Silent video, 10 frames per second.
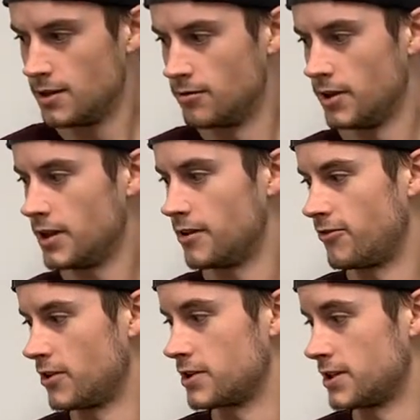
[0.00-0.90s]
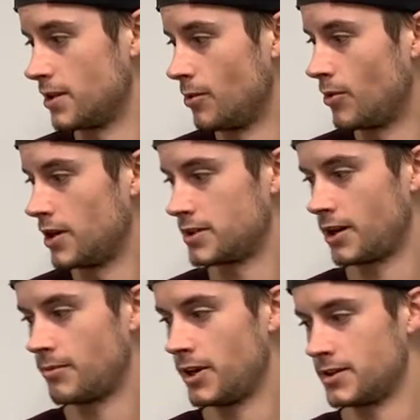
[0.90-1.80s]
really the first thing we want to
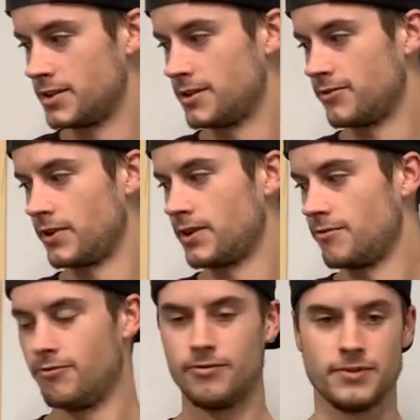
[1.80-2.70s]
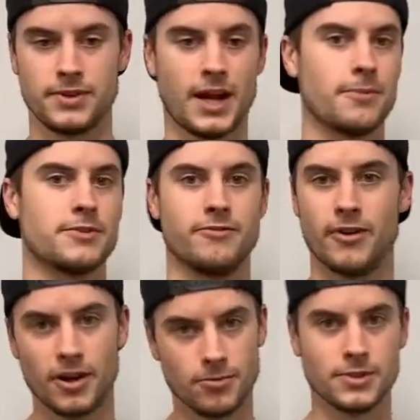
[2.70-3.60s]
talk about is the different types of
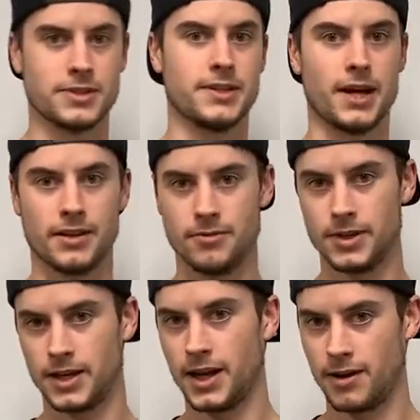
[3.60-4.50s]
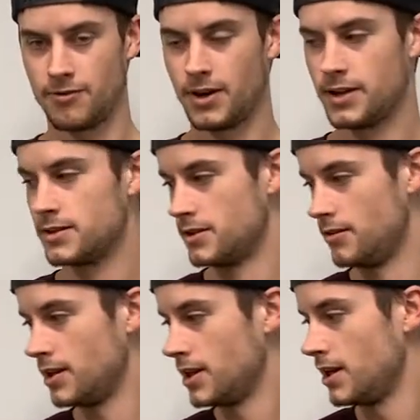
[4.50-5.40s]
variables and data that we can have, right?
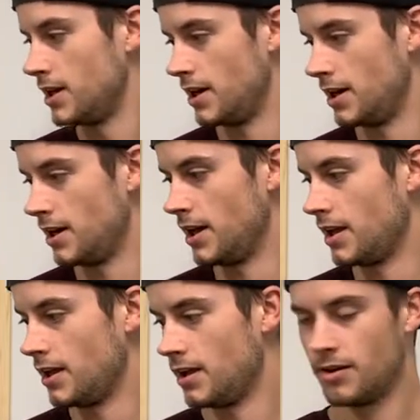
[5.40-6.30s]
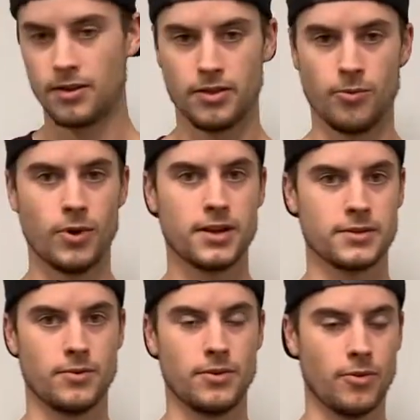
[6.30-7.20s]
So the
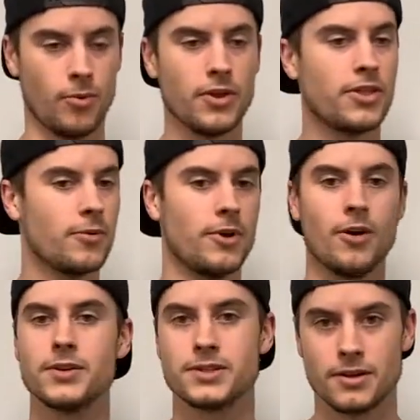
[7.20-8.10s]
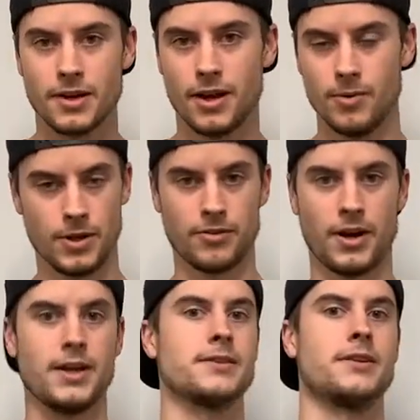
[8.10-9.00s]
one thing we always start out with,
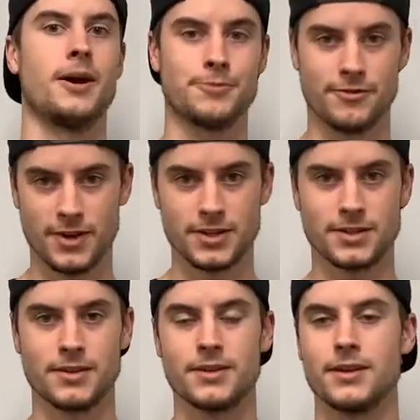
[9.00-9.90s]
right, is an observation.